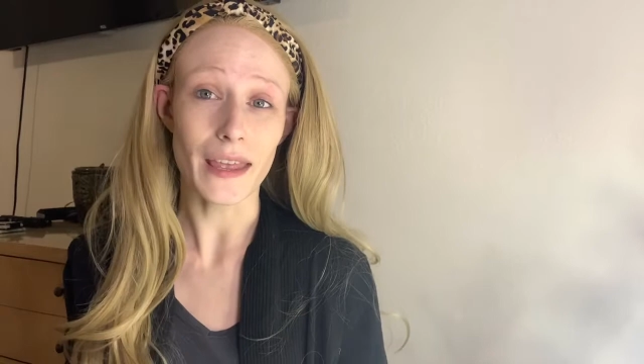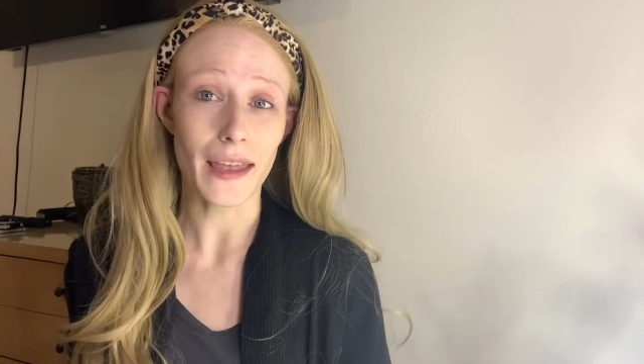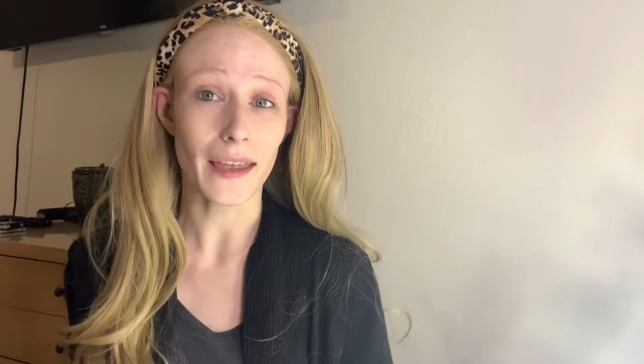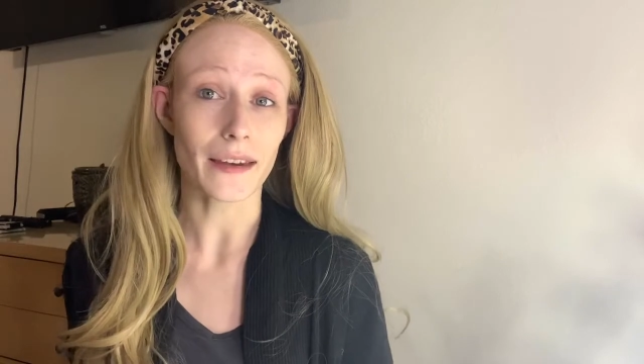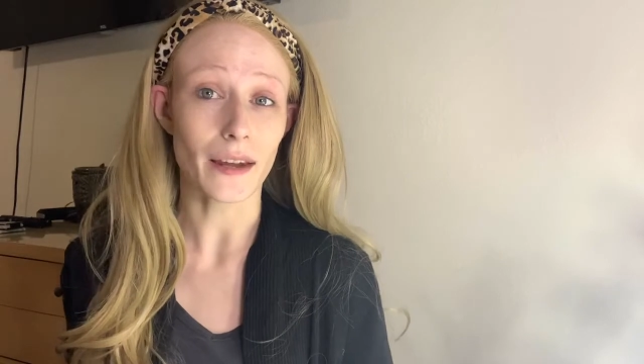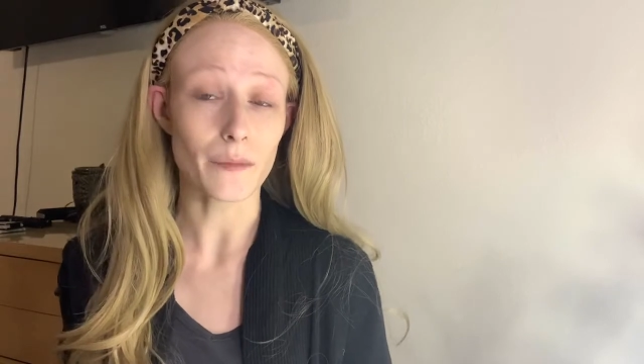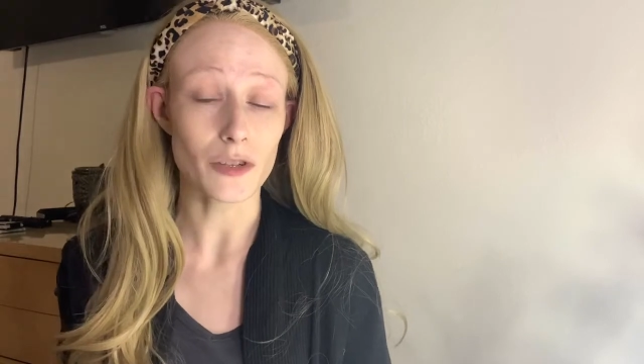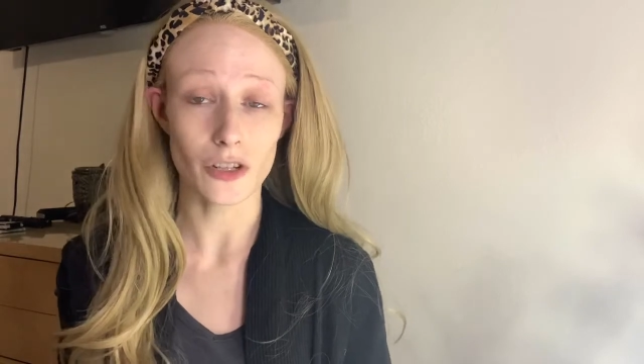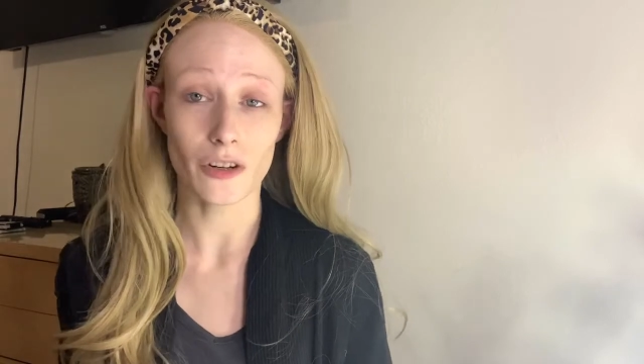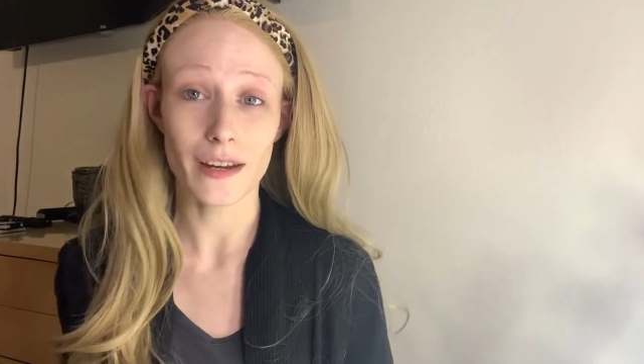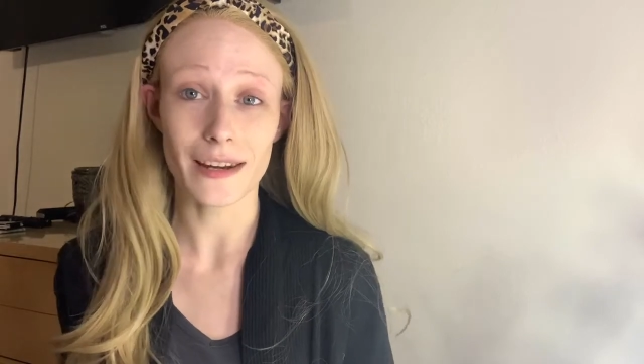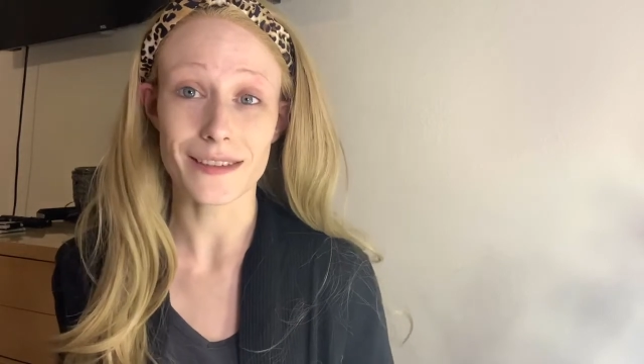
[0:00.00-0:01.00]
and I'm
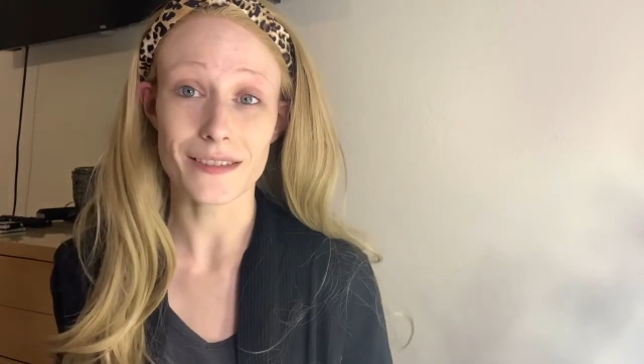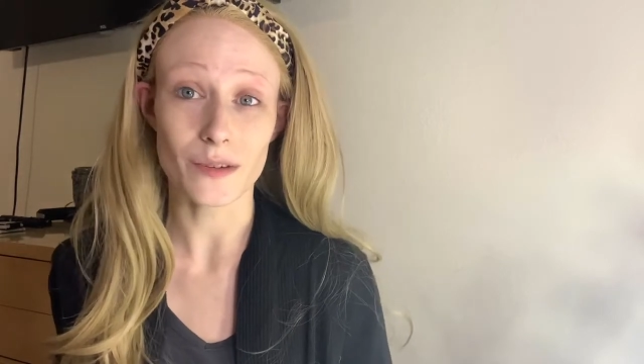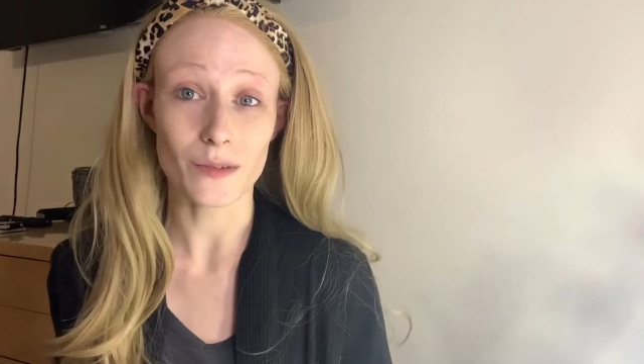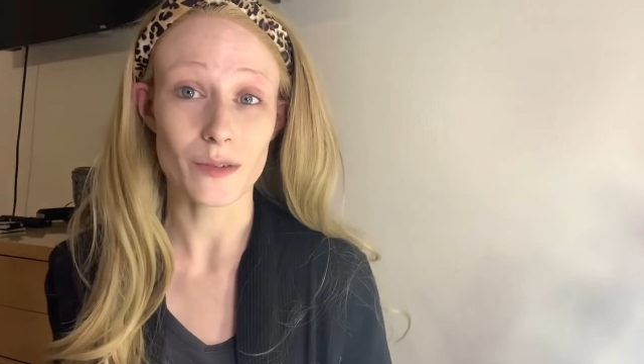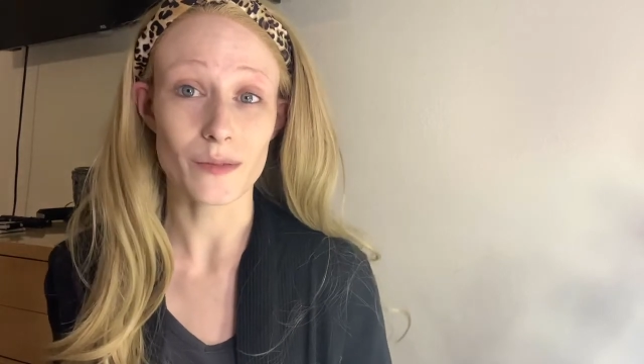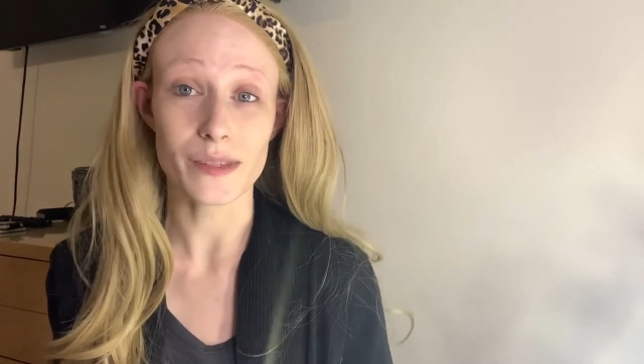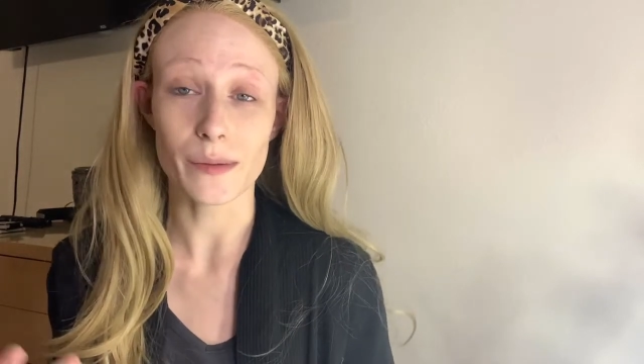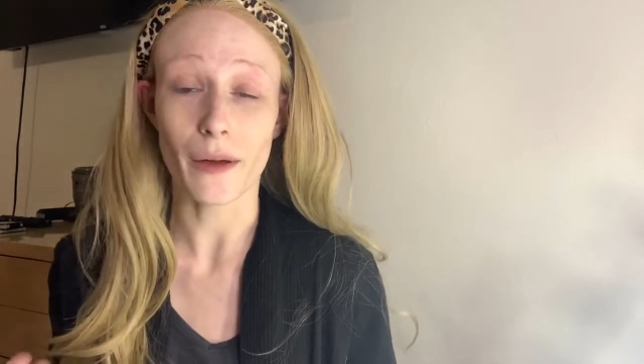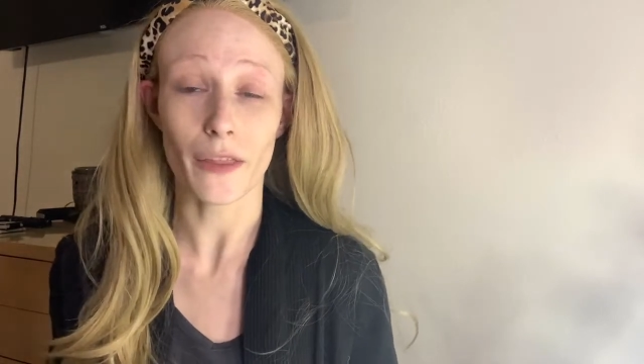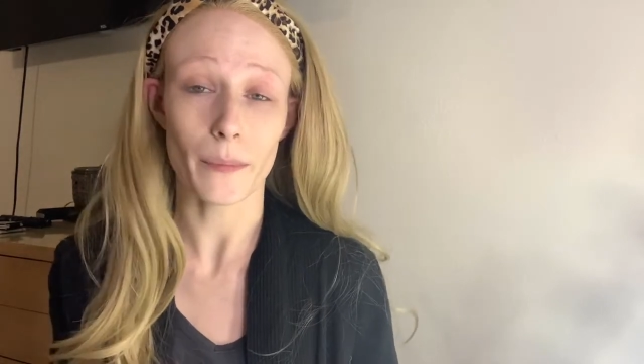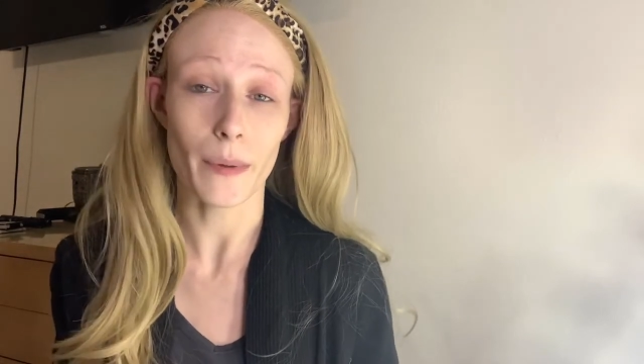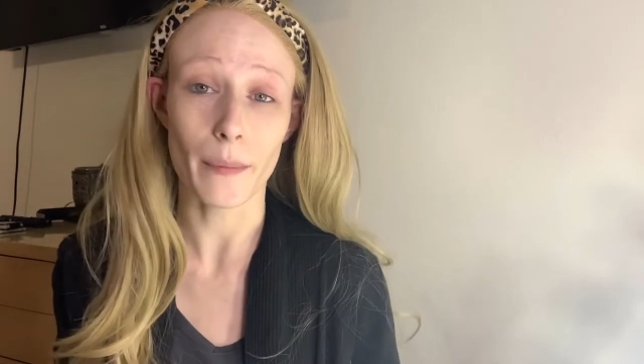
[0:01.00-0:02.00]
sure it is new to some
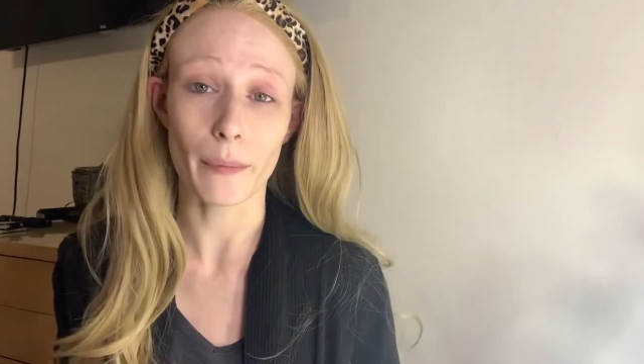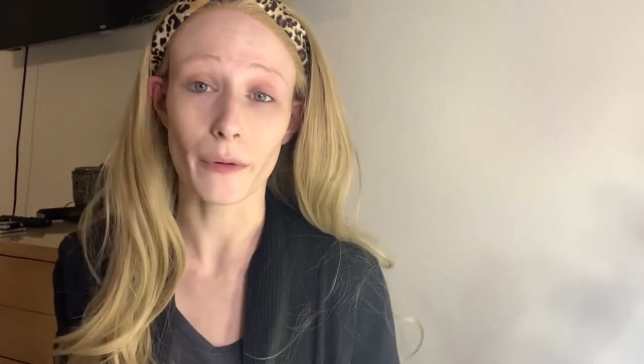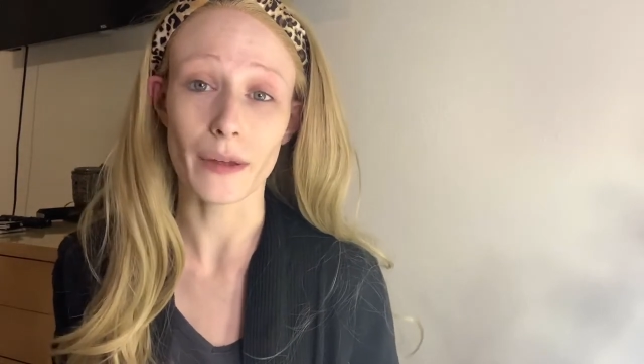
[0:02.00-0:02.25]
other people,